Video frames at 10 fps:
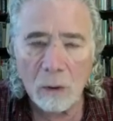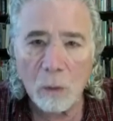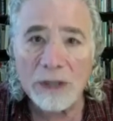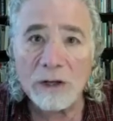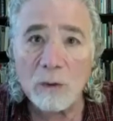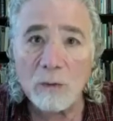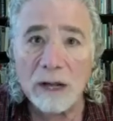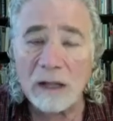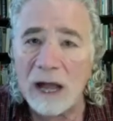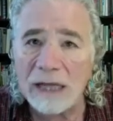When you
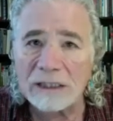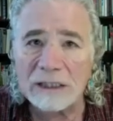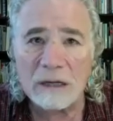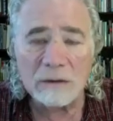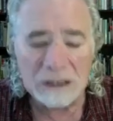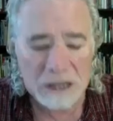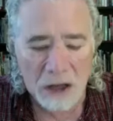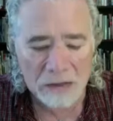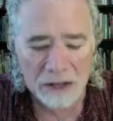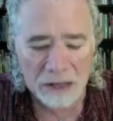realize there is
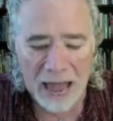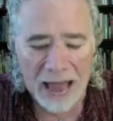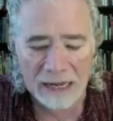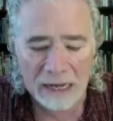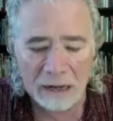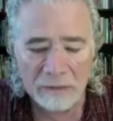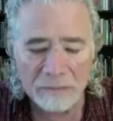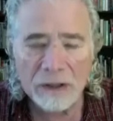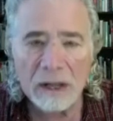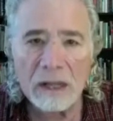nothing lacking,
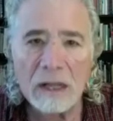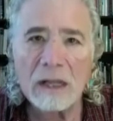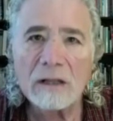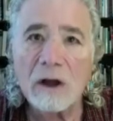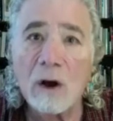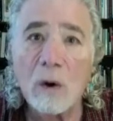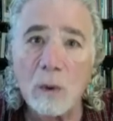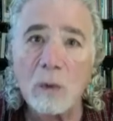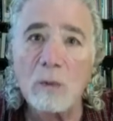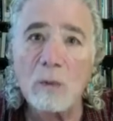the
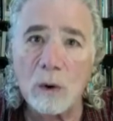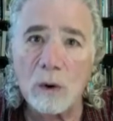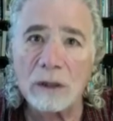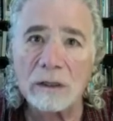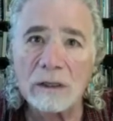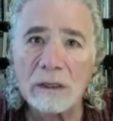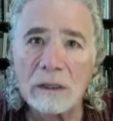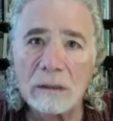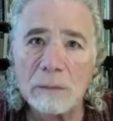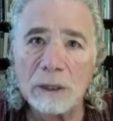whole world
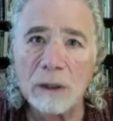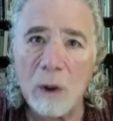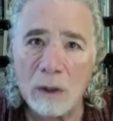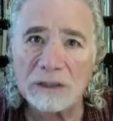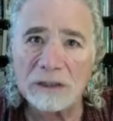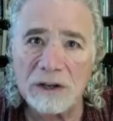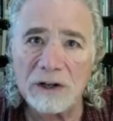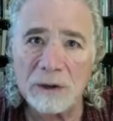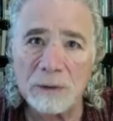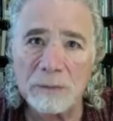belongs to
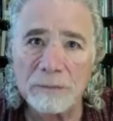you.